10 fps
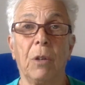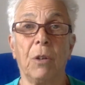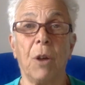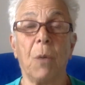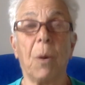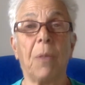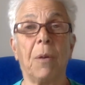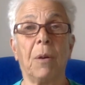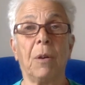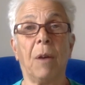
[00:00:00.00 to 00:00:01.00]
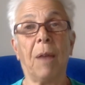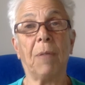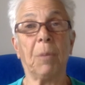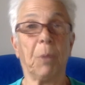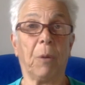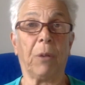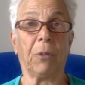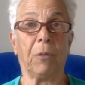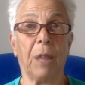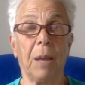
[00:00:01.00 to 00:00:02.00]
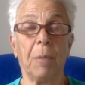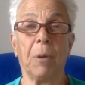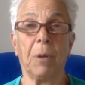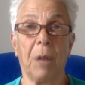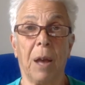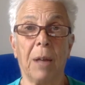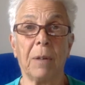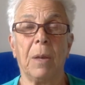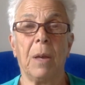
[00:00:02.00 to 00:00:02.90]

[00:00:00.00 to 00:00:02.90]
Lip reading: to know whether you're having a progressive labor or not,